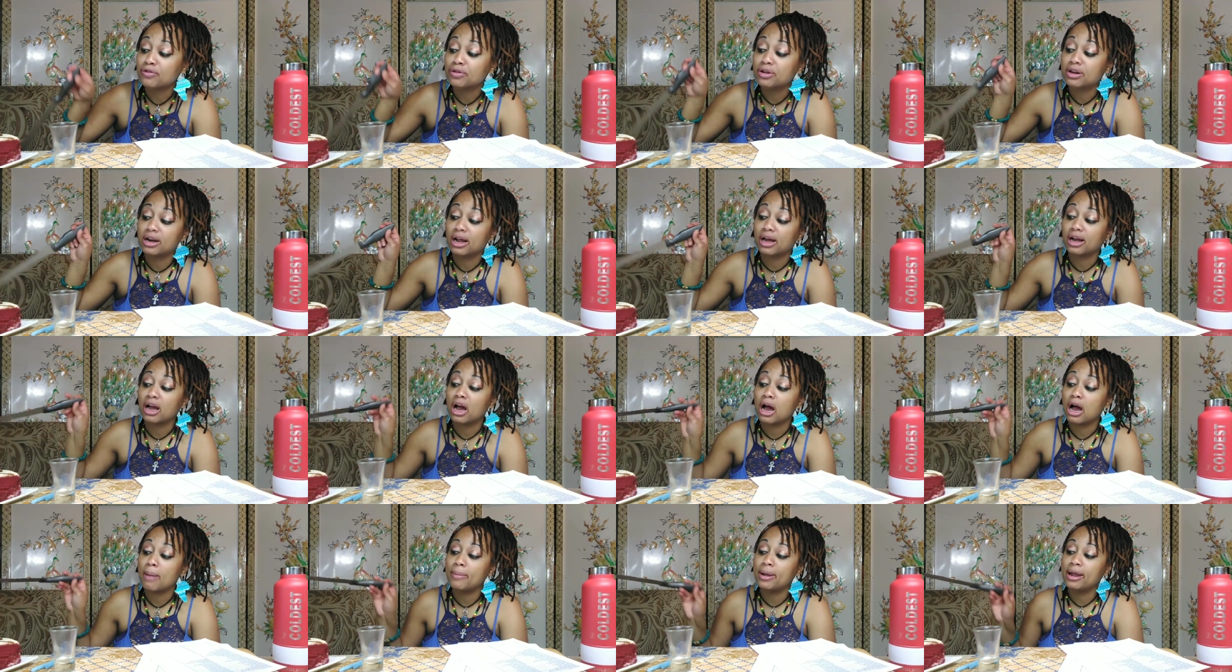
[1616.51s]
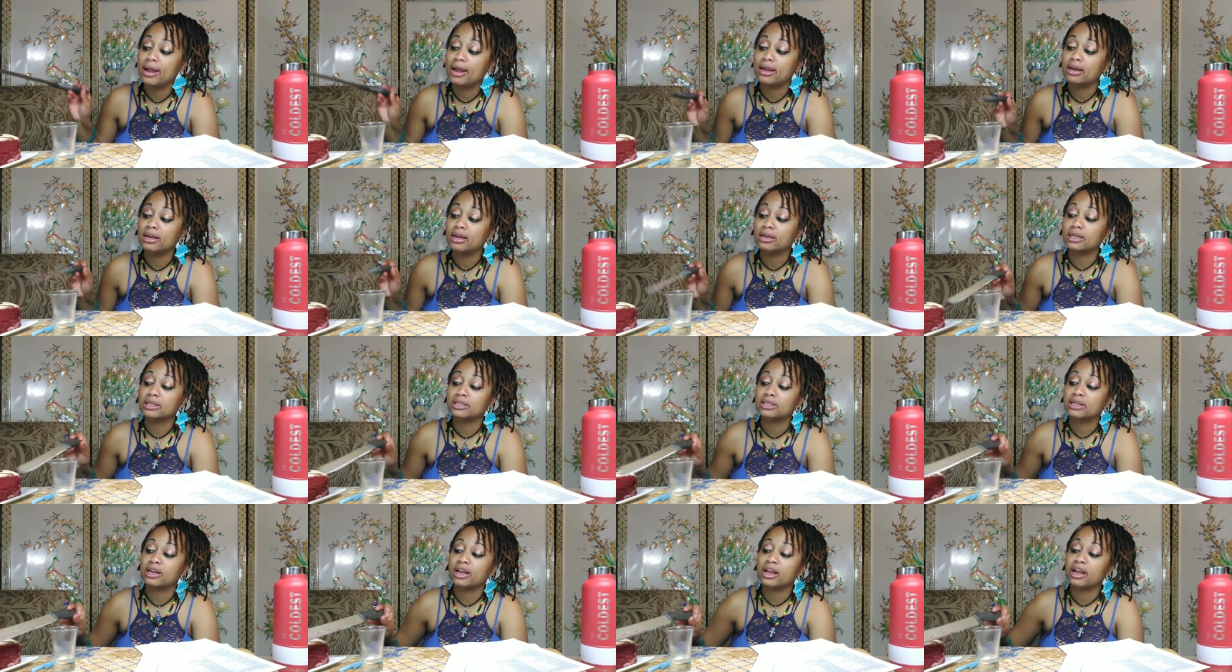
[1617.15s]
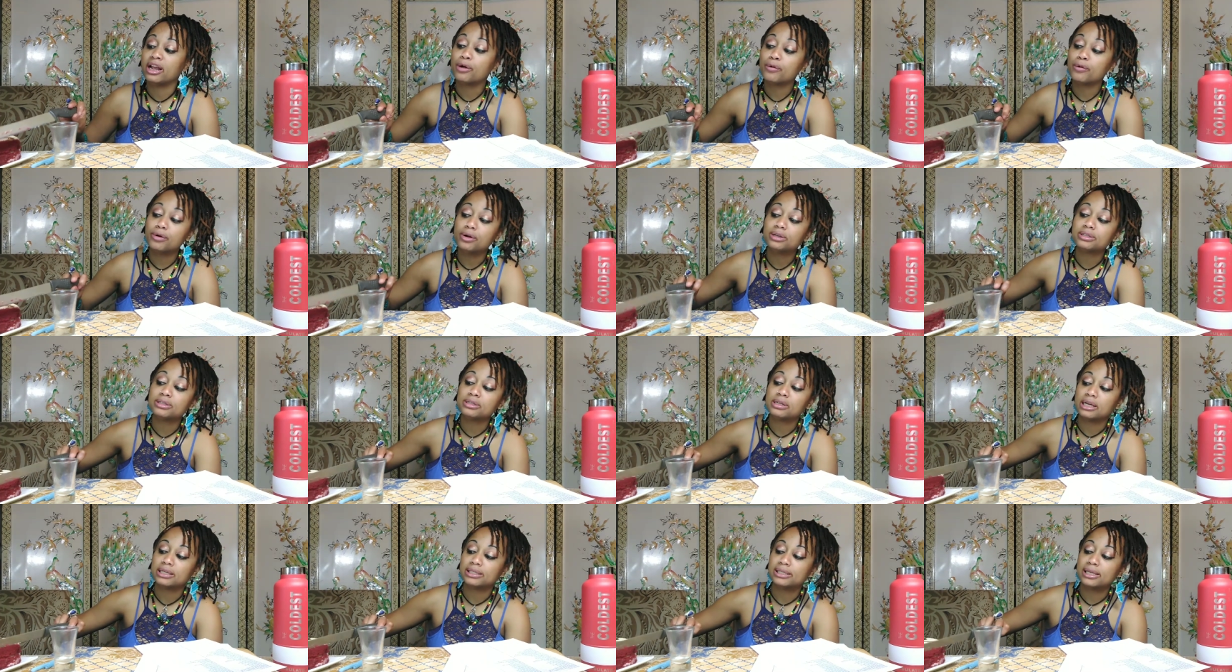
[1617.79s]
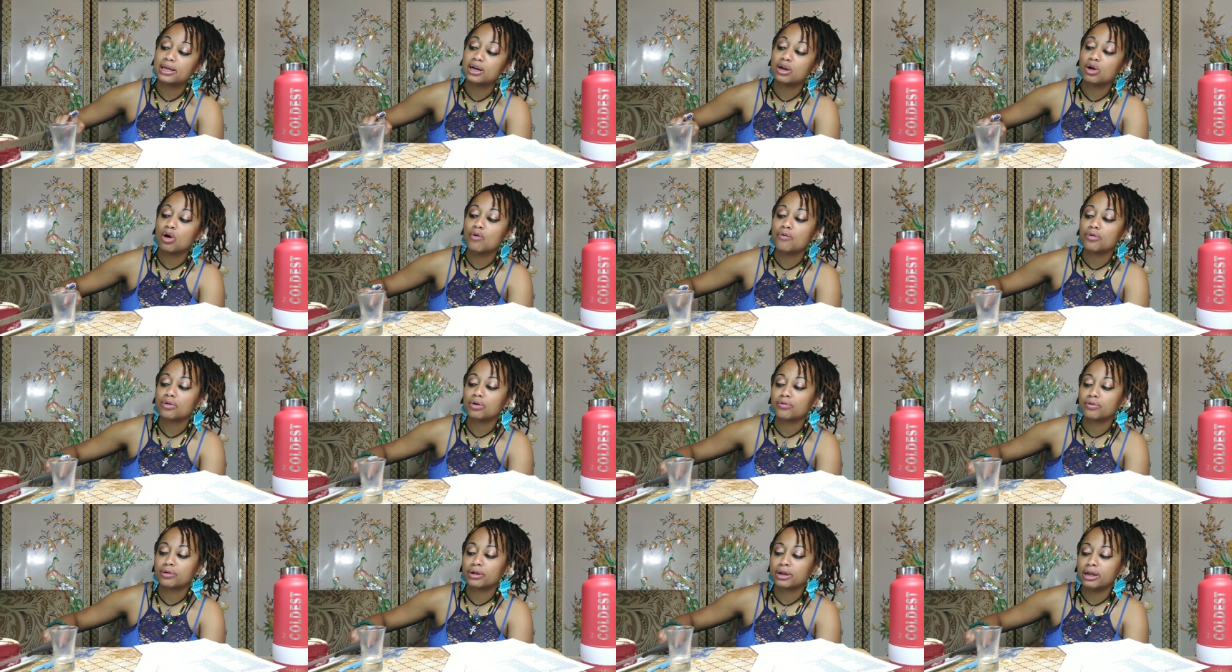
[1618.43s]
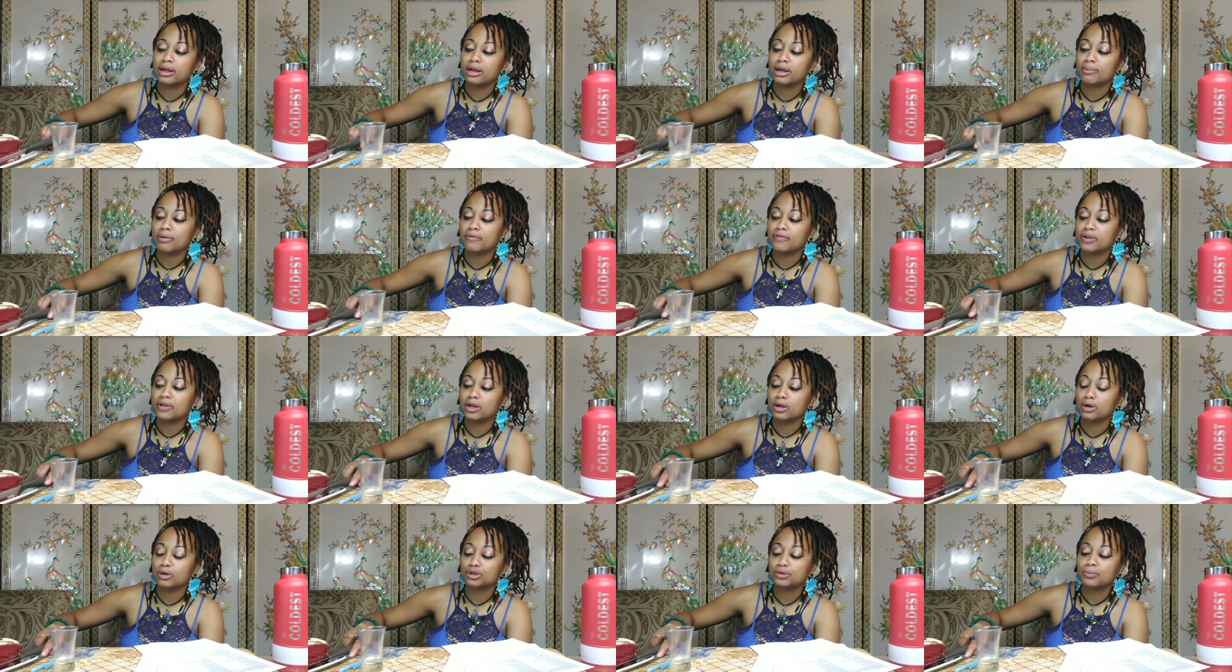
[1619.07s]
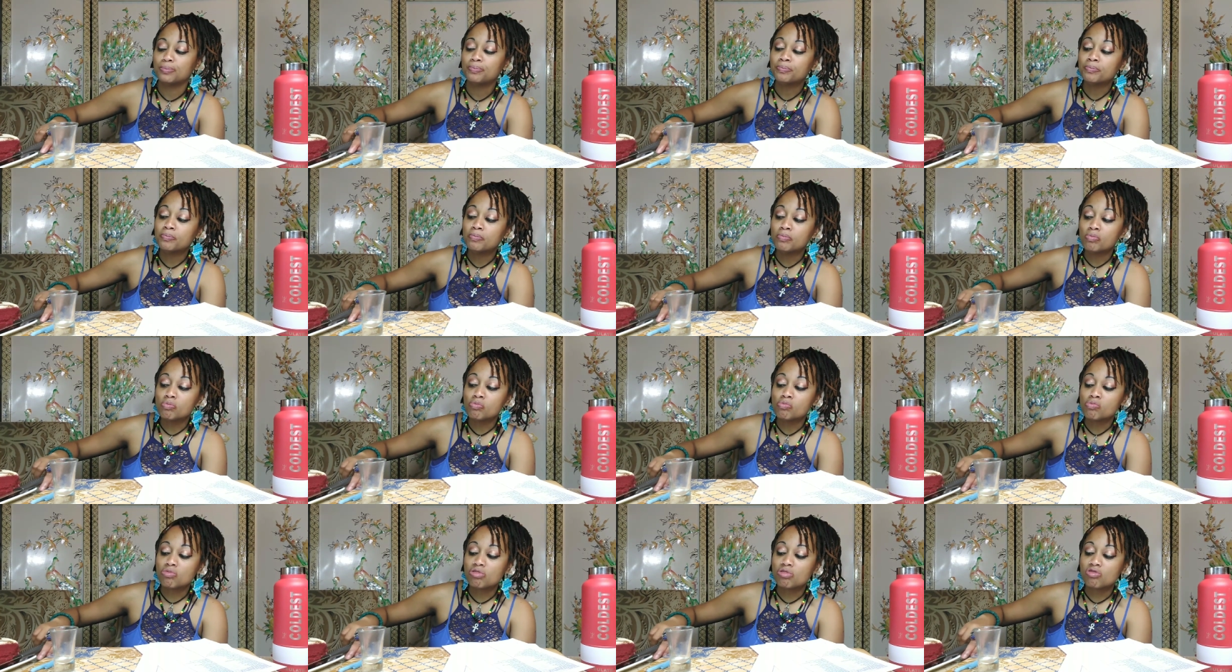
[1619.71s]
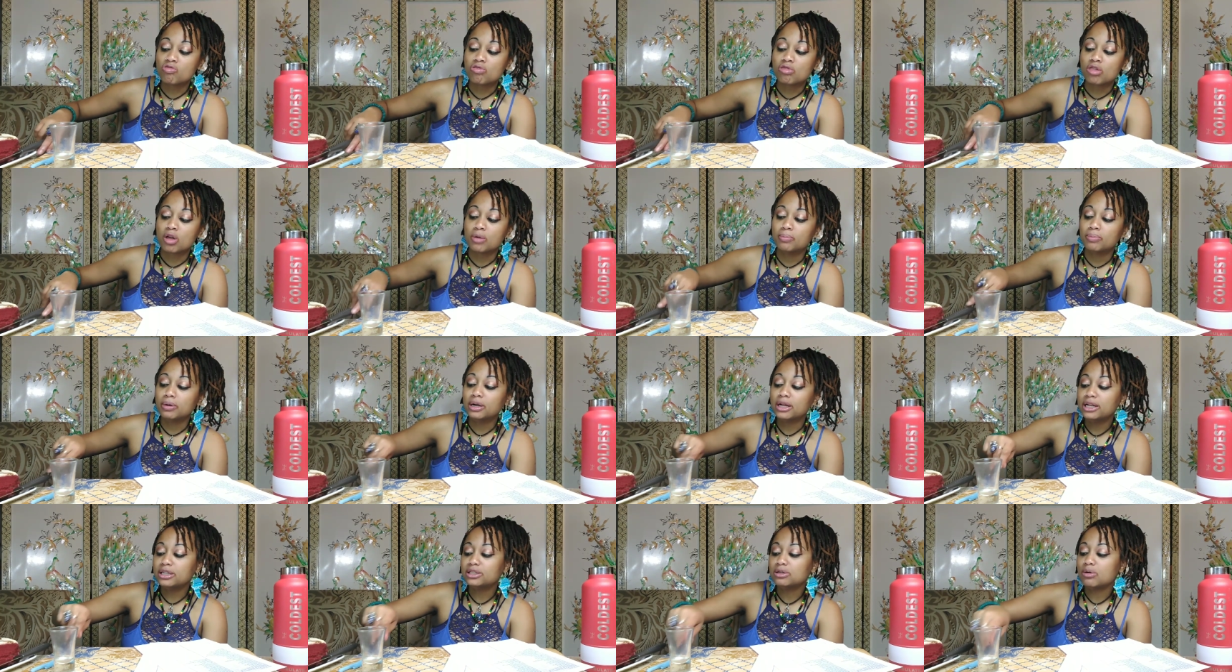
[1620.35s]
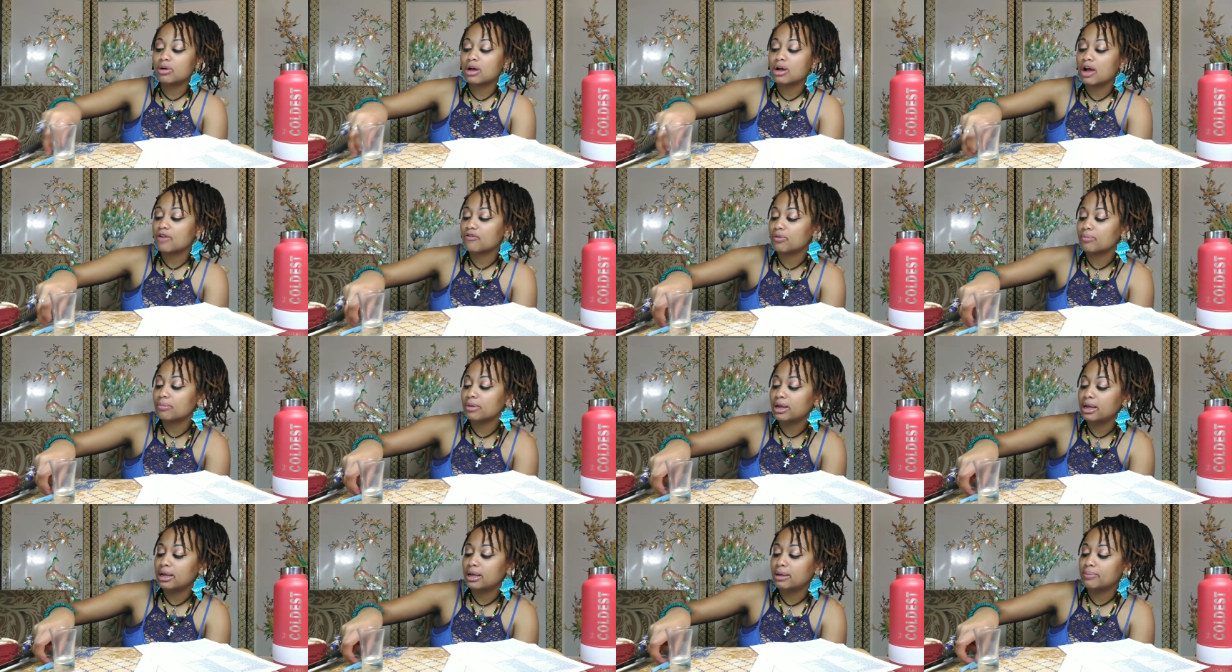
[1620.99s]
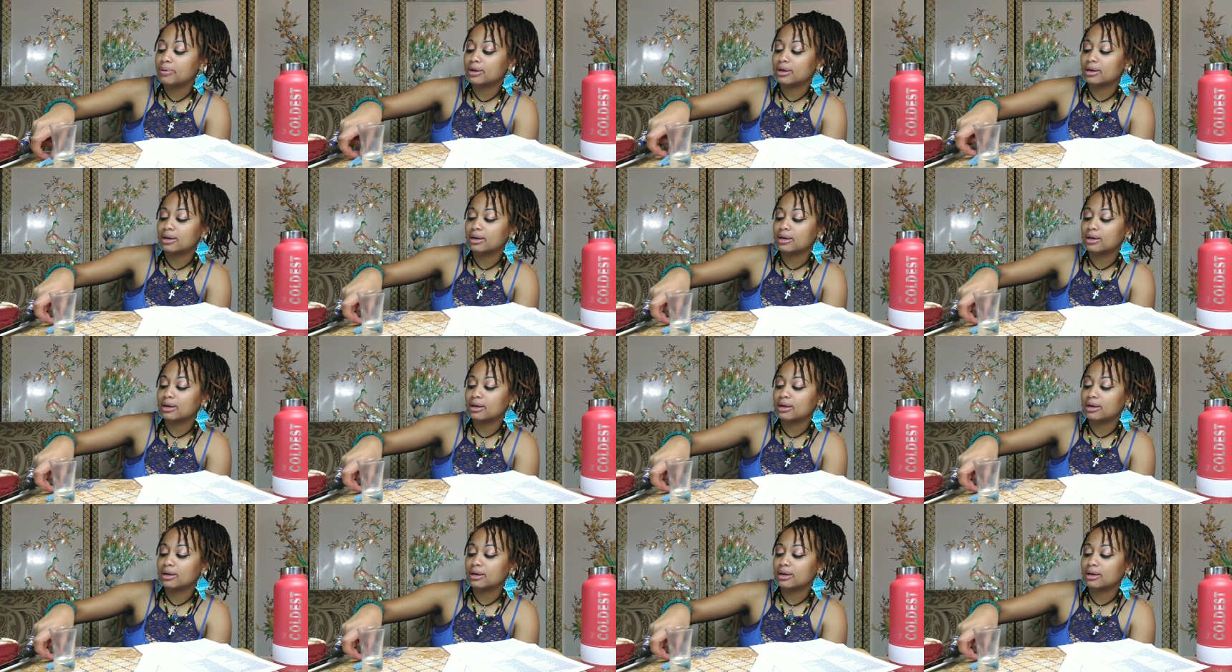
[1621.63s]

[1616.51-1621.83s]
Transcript: if you did not comment in the designated areas, and I said it over and over again in my videos. Please don't come for me